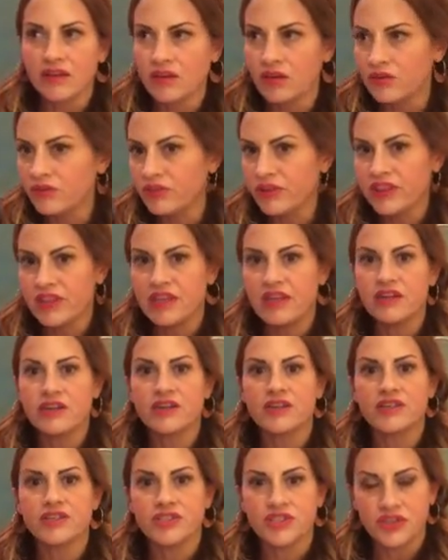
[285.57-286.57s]
over the
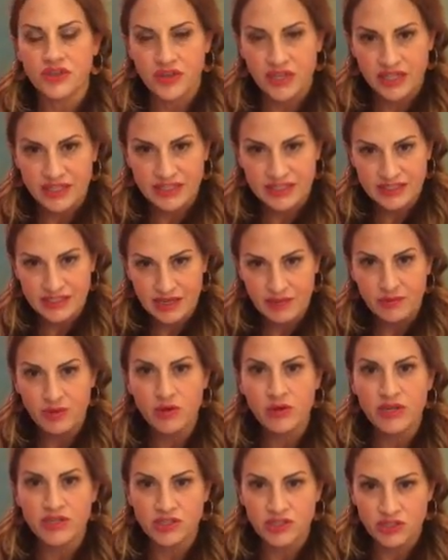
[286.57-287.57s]
years you get the same
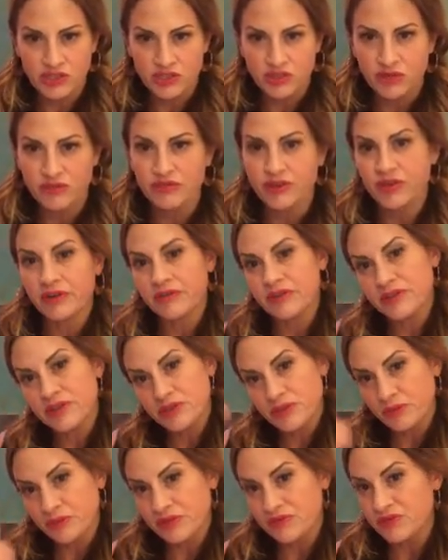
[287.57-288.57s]
questions over and over,
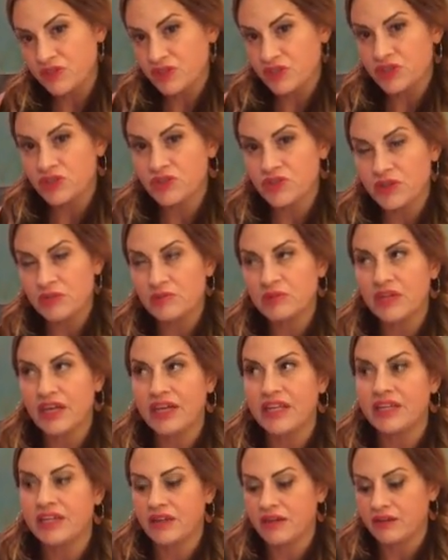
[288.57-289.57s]
so we've just
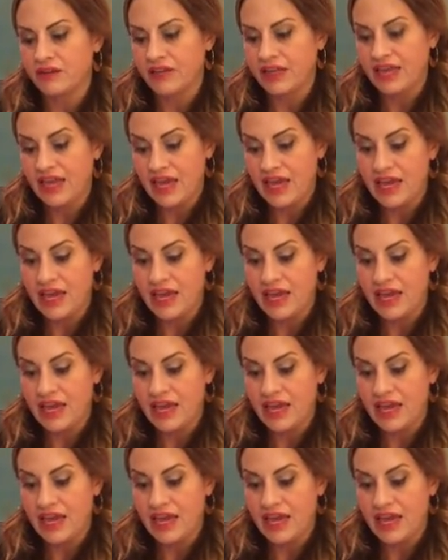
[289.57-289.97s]
streamlined, knowing,